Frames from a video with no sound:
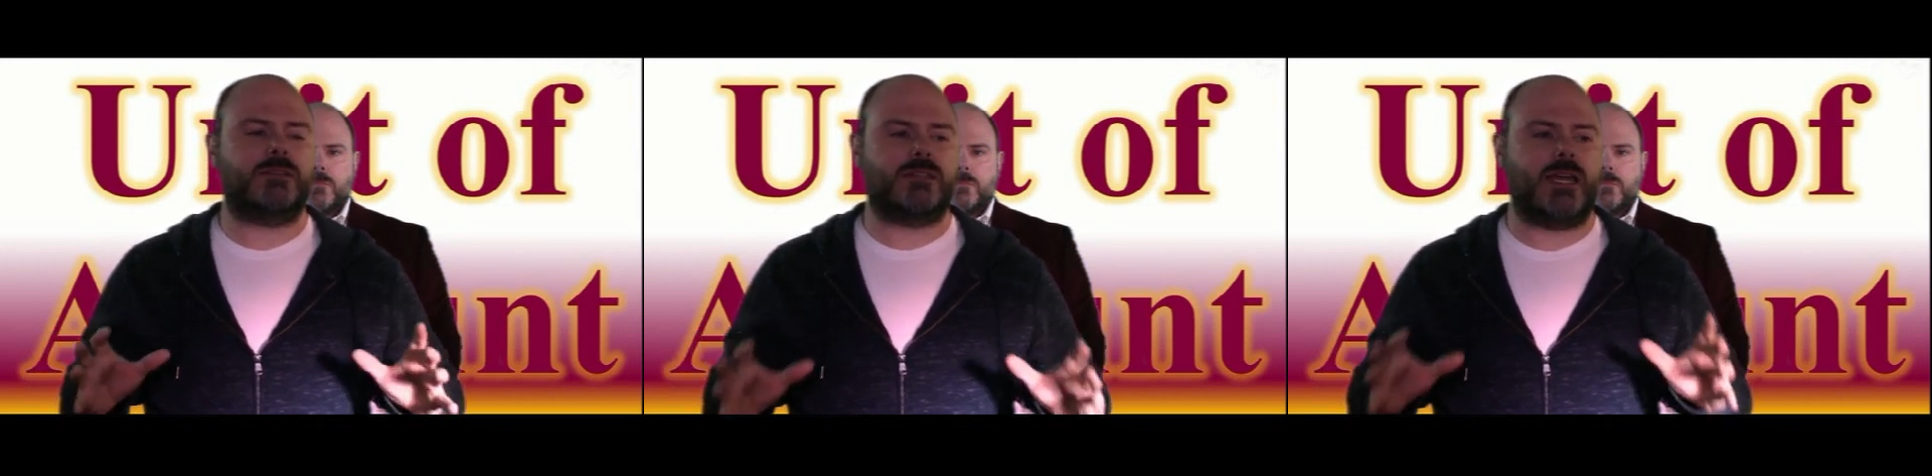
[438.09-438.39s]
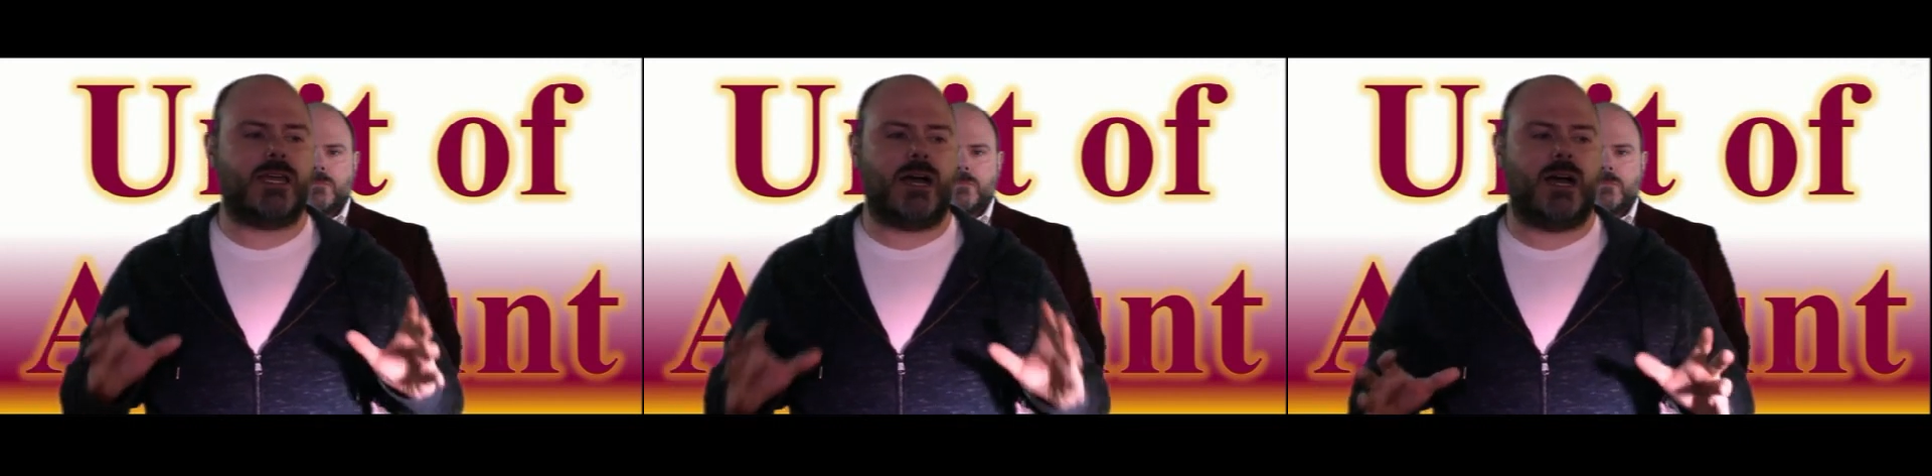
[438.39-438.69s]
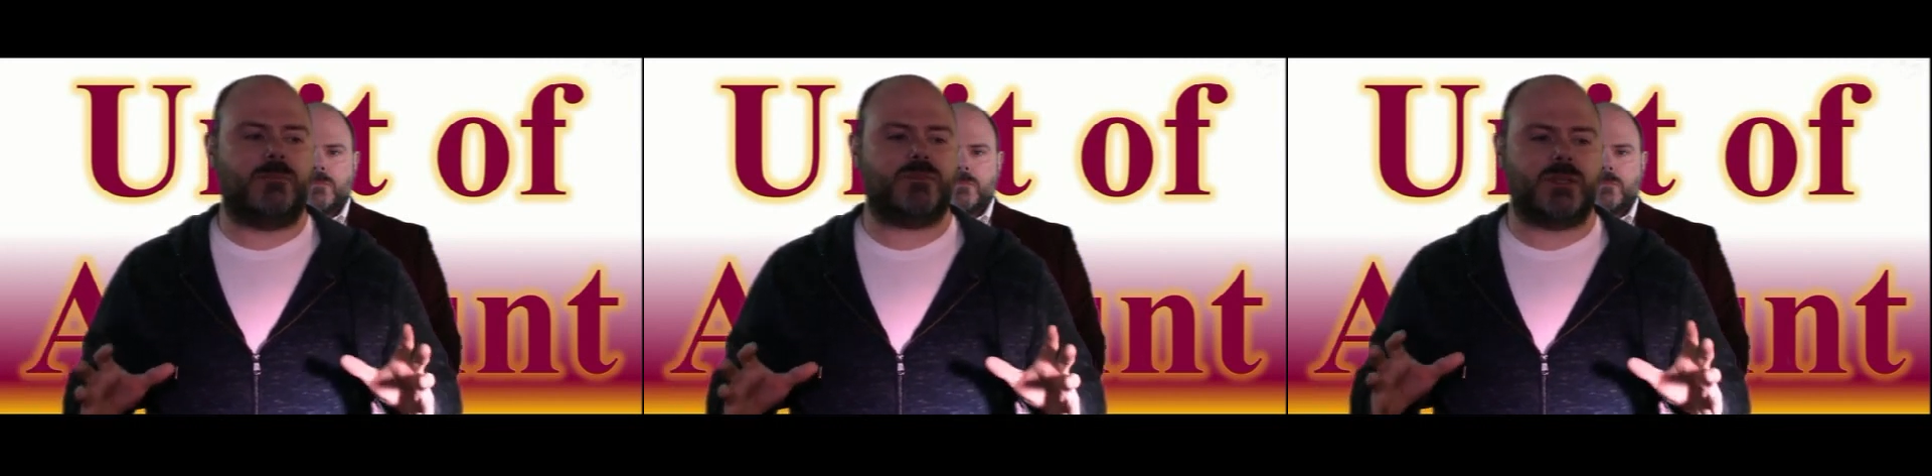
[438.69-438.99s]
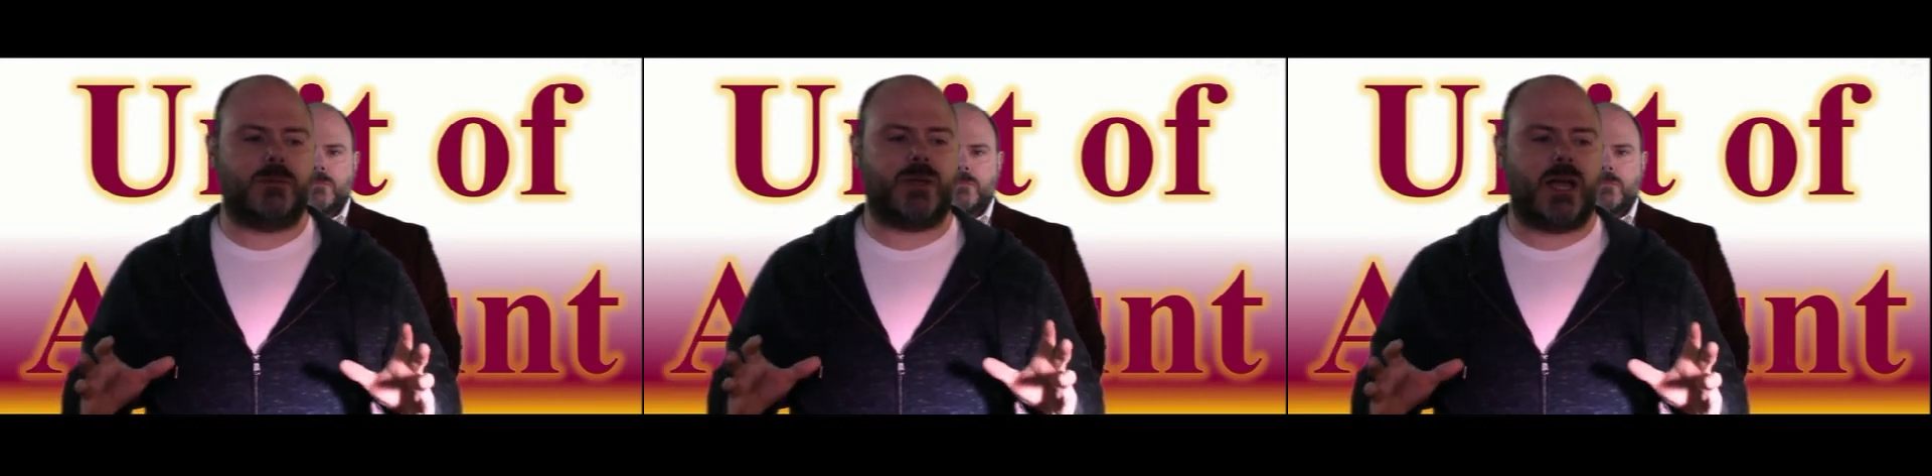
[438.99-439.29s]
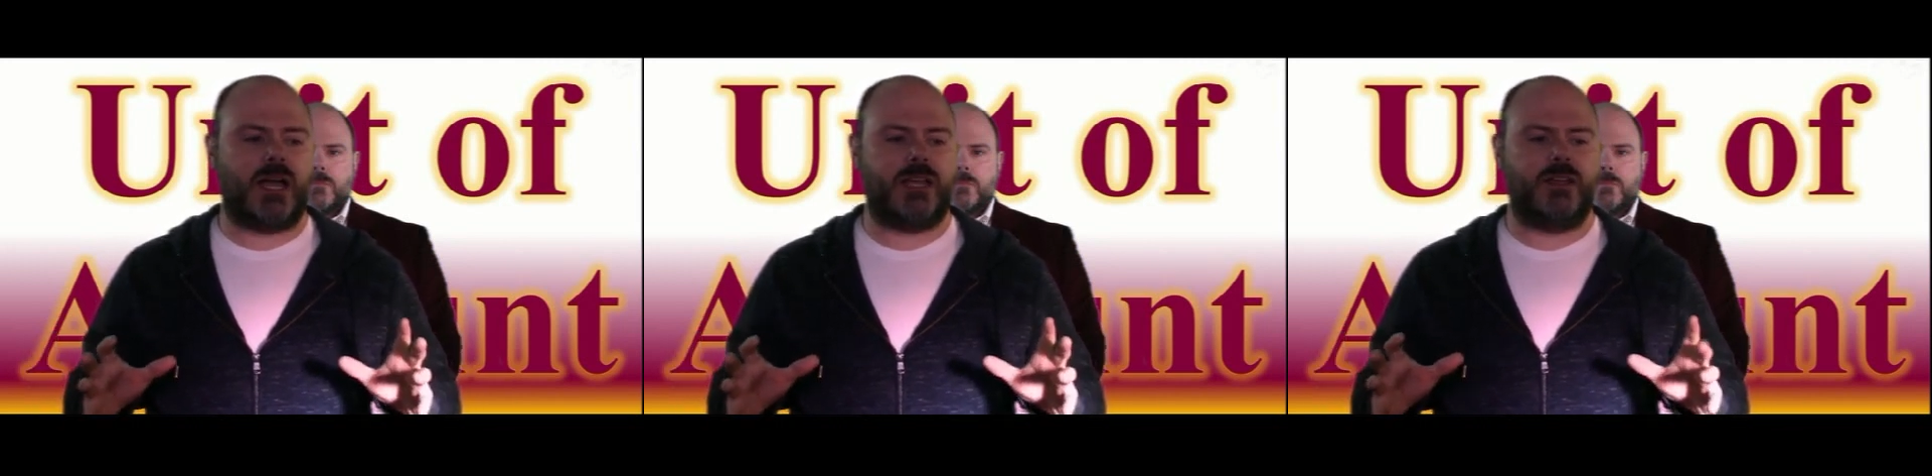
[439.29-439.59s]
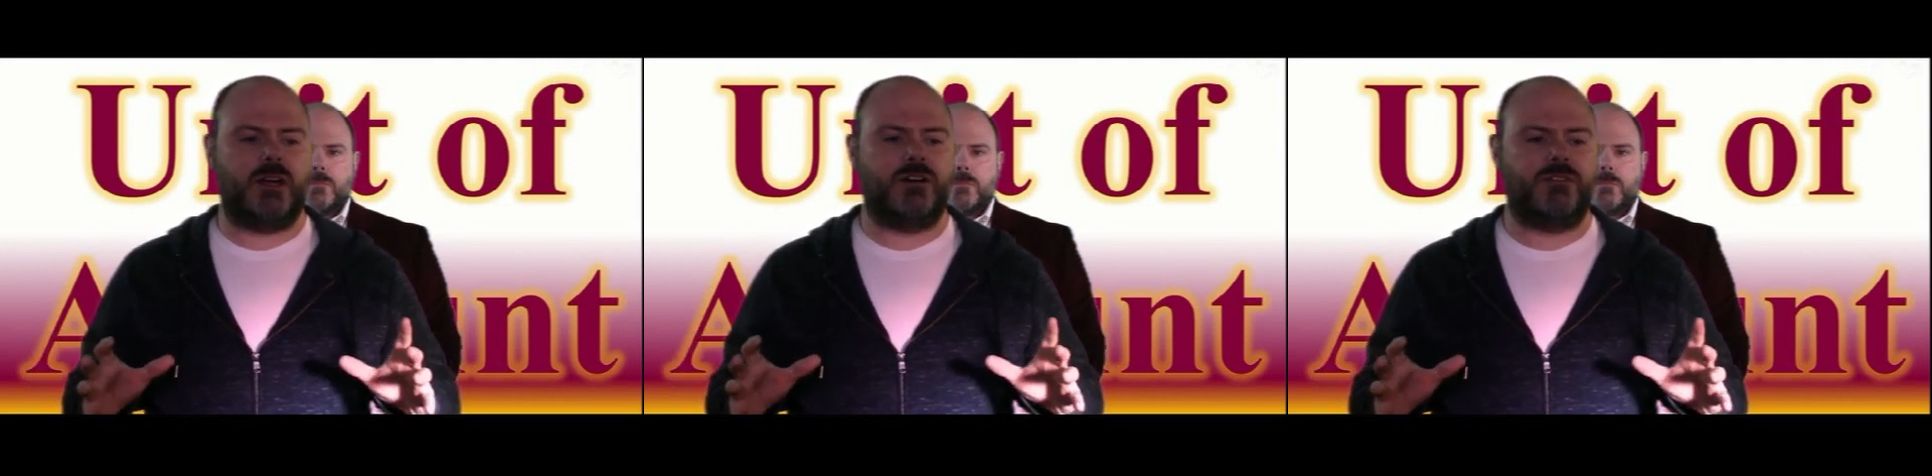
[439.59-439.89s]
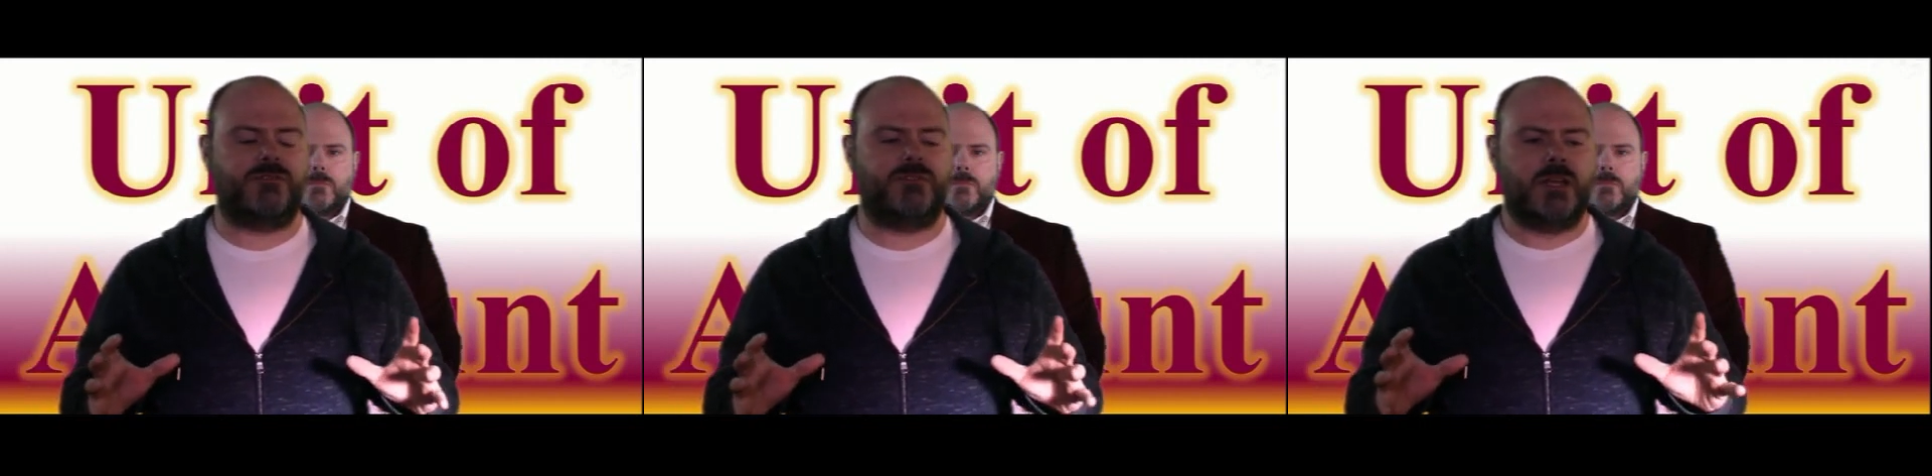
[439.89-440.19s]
set up some kind of